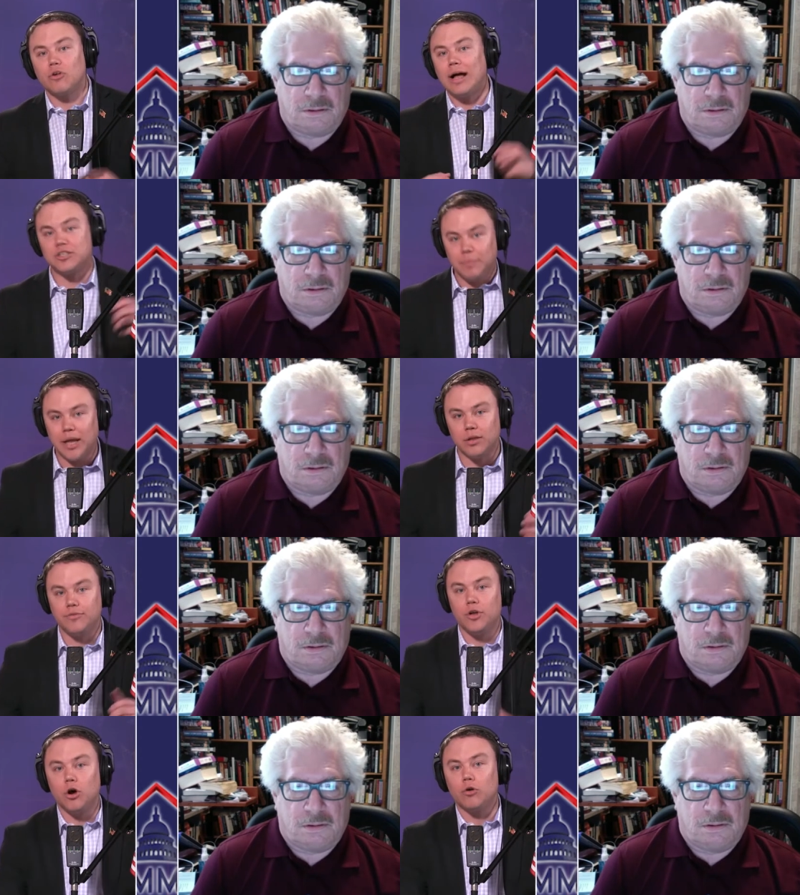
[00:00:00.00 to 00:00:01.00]
Speaker 1: class mail if
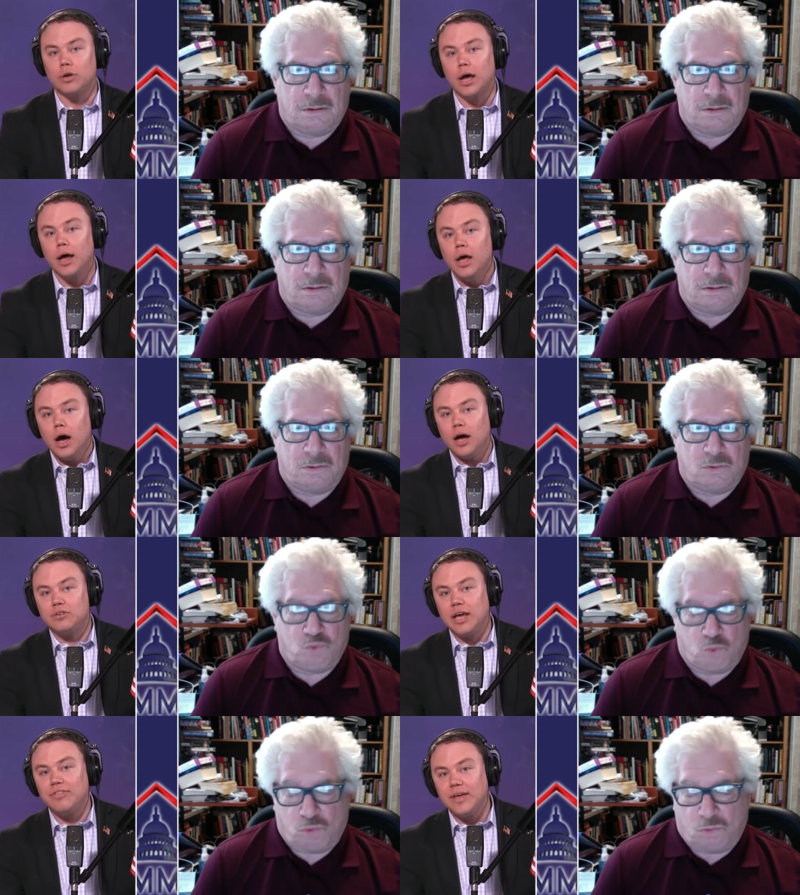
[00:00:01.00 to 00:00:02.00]
you don't uh, uh,
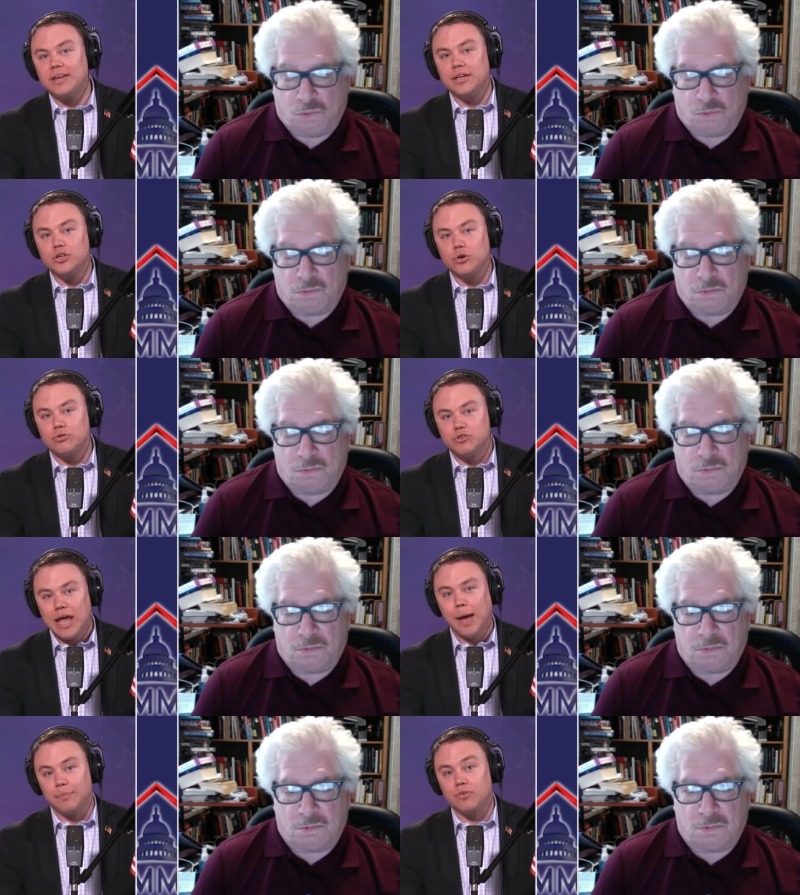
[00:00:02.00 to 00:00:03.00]
take the additional
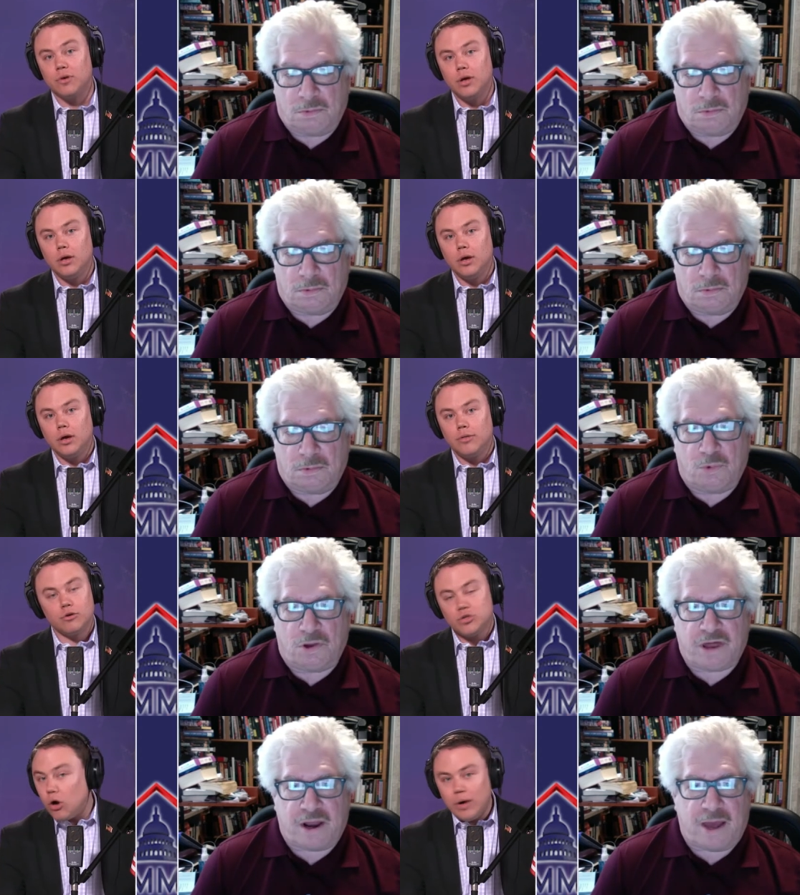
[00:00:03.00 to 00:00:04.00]
steps. Well,
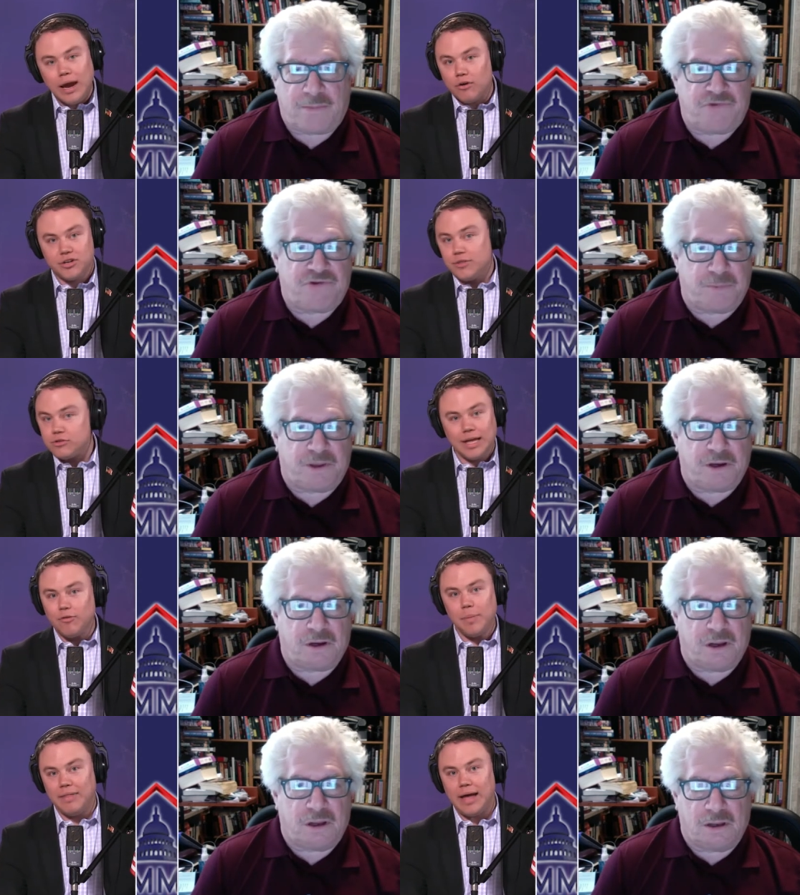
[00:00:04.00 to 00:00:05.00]
There's no guarantee. There's
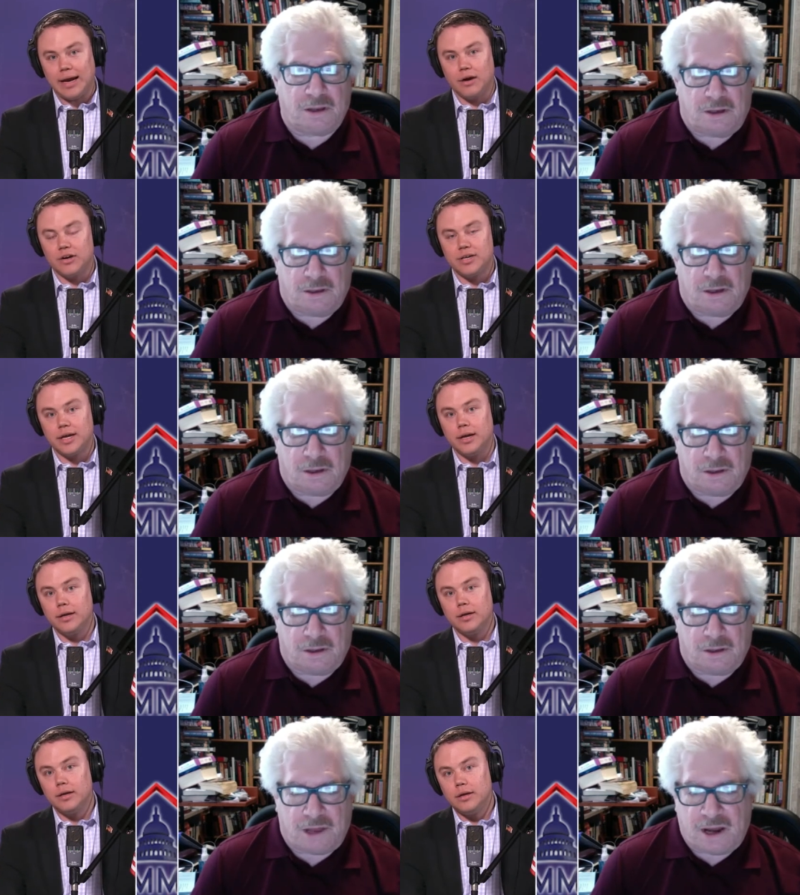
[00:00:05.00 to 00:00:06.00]
never been that guarantee.
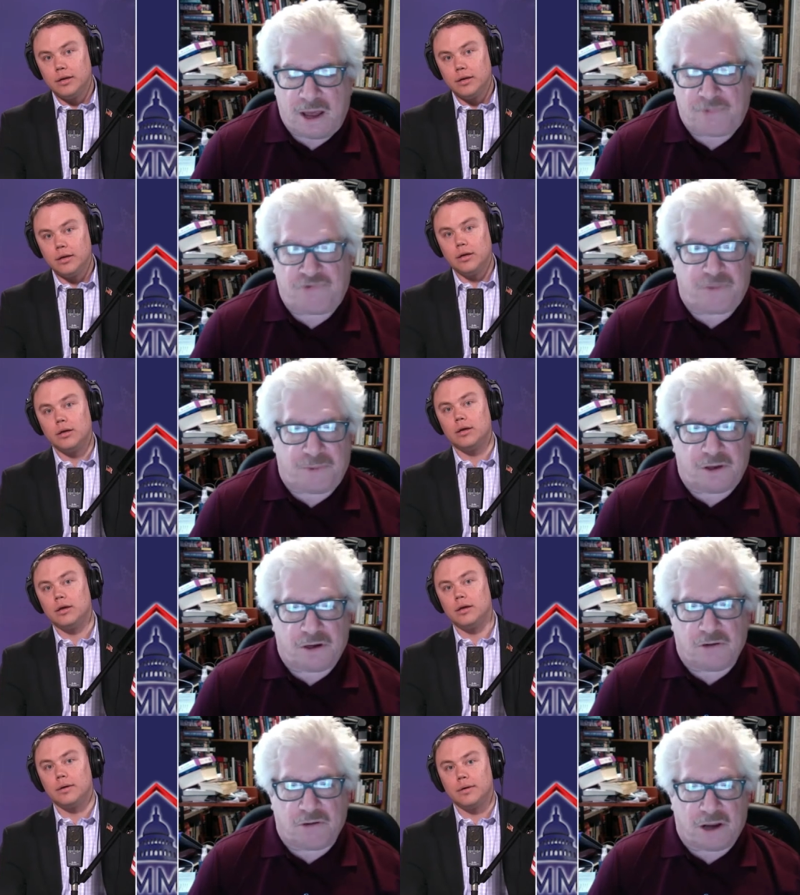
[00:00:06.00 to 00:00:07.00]
Speaker 2: That happens to be
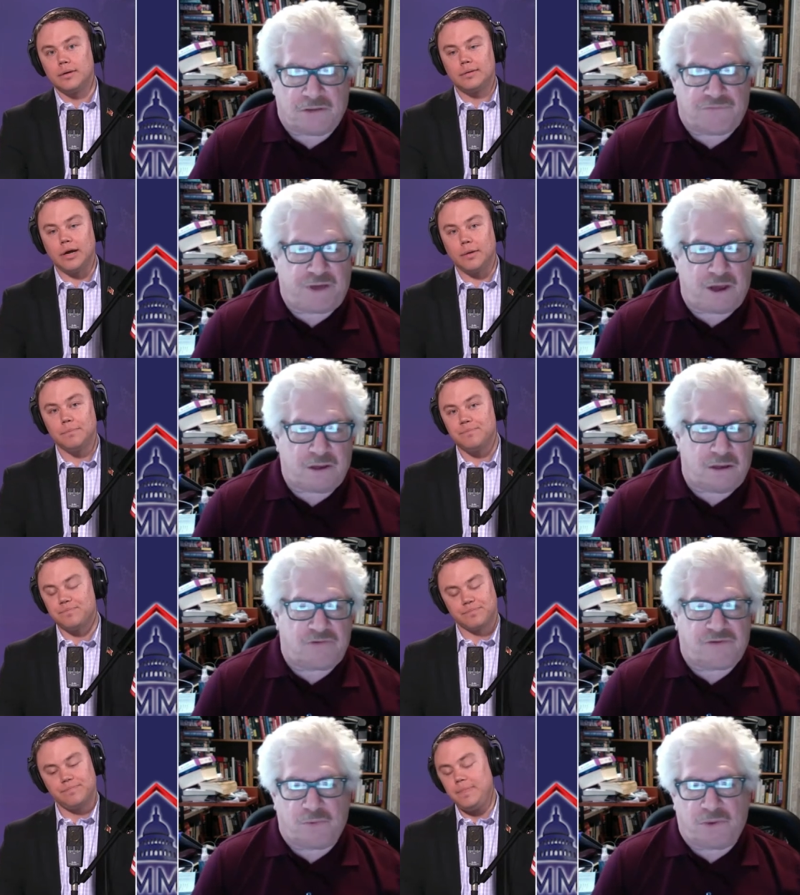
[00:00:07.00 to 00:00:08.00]
incorrect. The hmm. fact
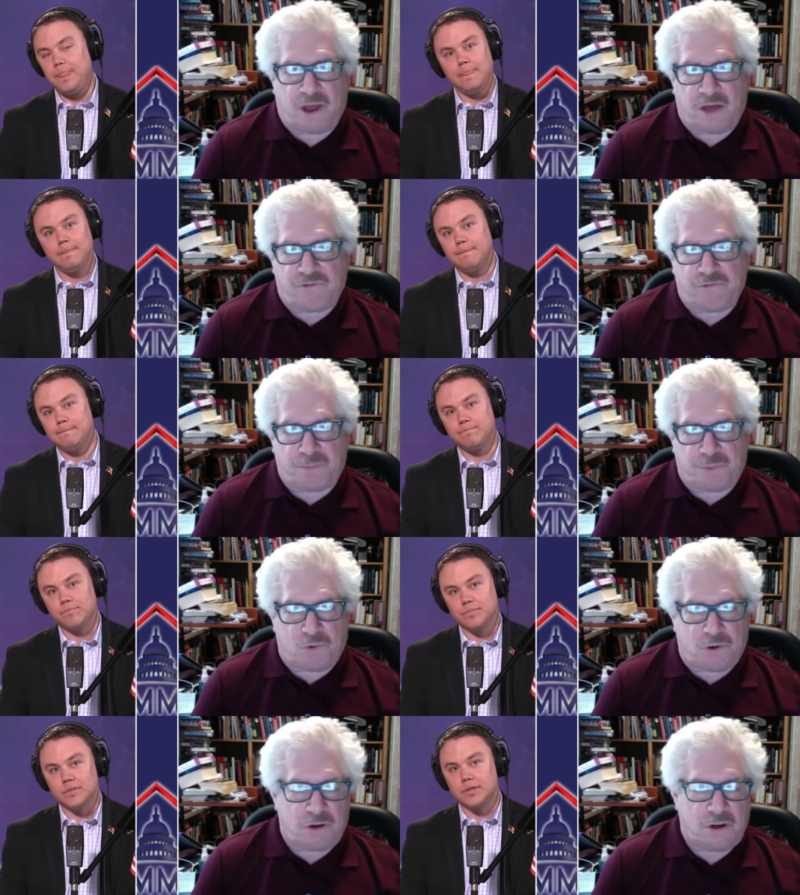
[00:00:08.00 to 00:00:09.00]
is that we have a
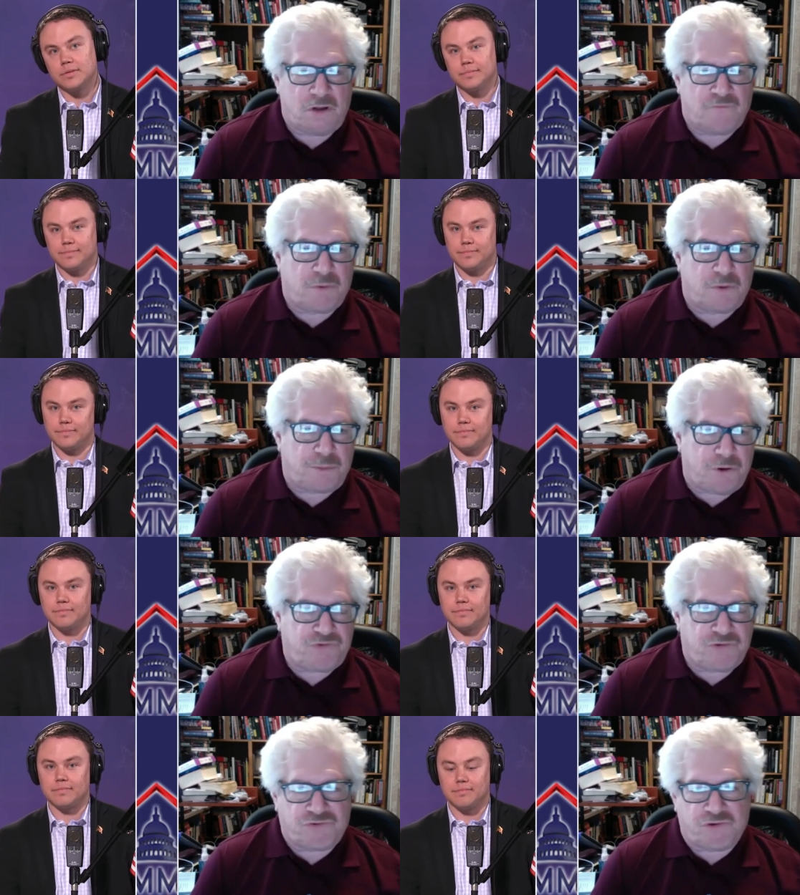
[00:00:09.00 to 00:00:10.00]
report from the
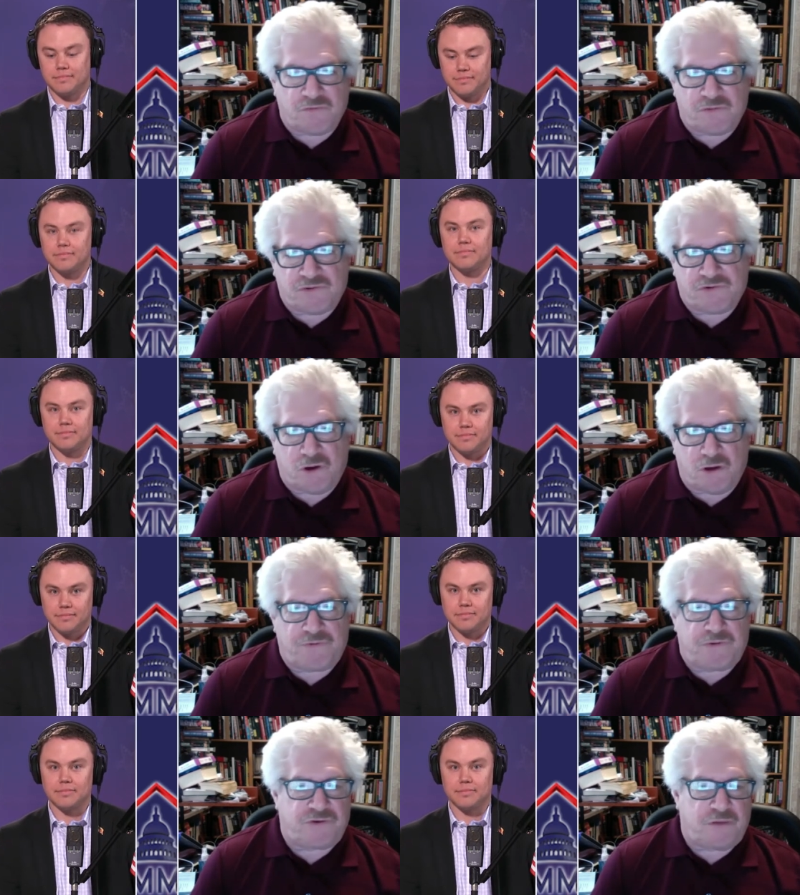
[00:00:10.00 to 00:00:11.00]
Postal Service
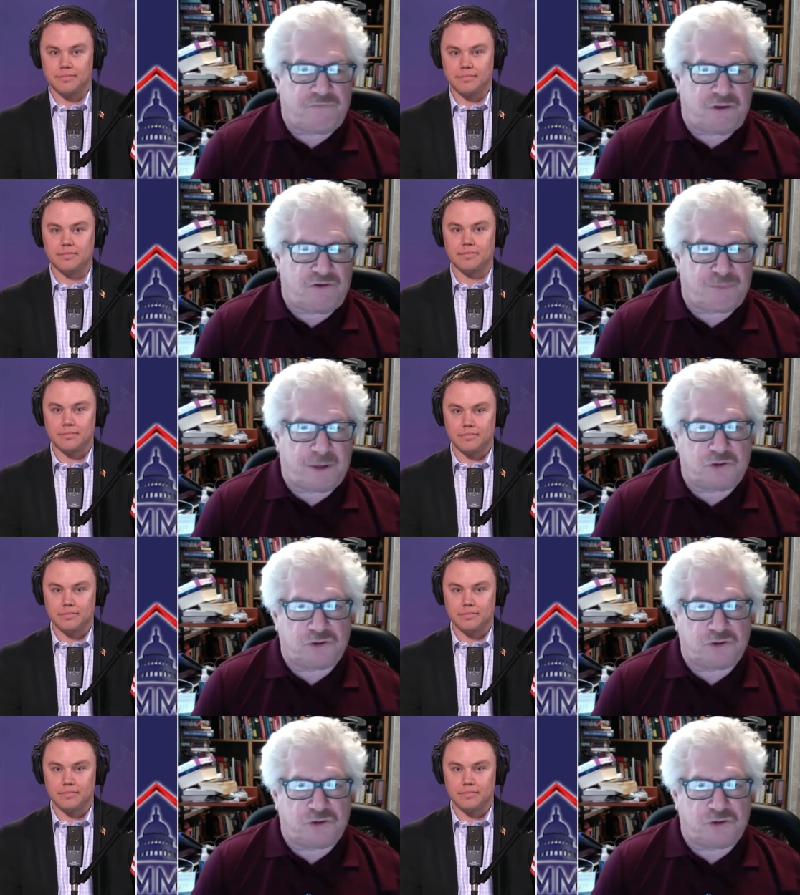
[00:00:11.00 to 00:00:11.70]
Office of the Inspector